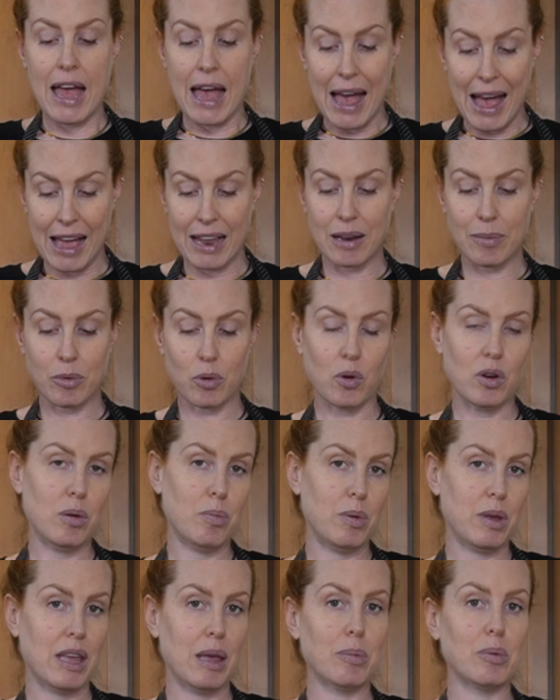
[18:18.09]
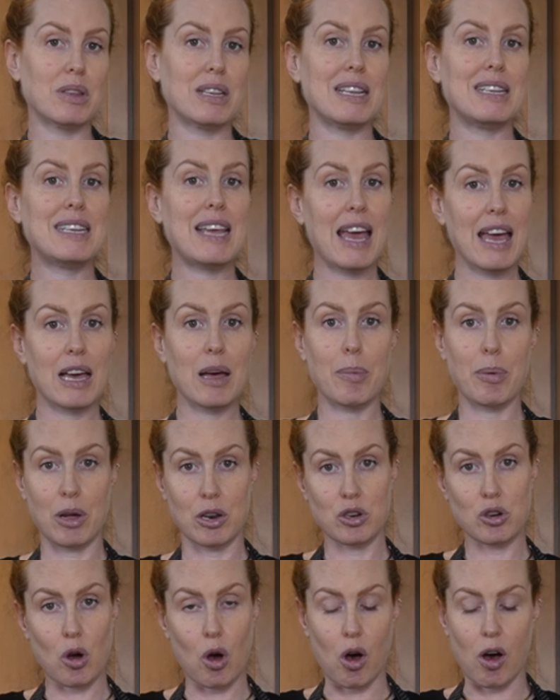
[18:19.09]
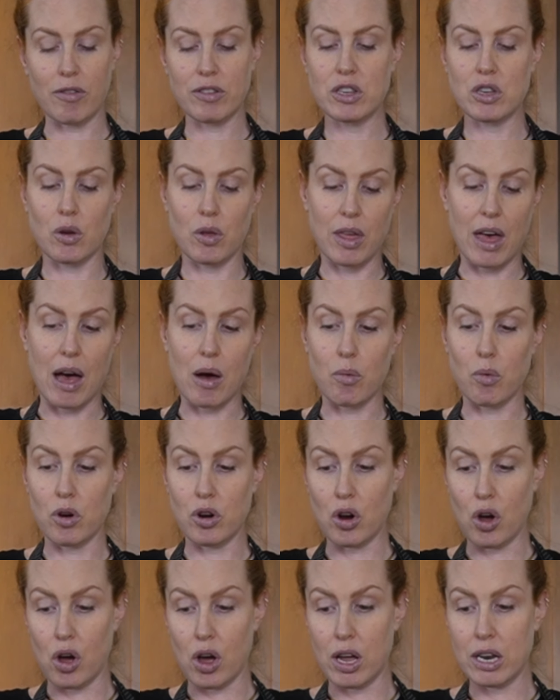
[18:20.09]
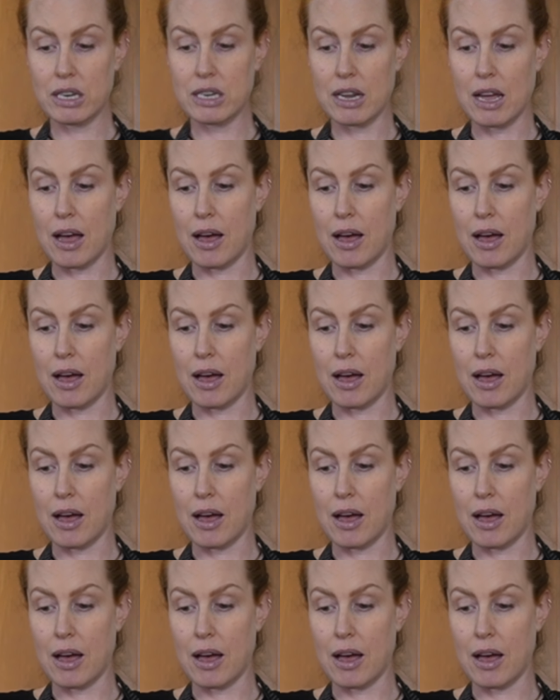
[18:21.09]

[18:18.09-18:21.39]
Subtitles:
and I'm going to be able to take a bunch off so that we're not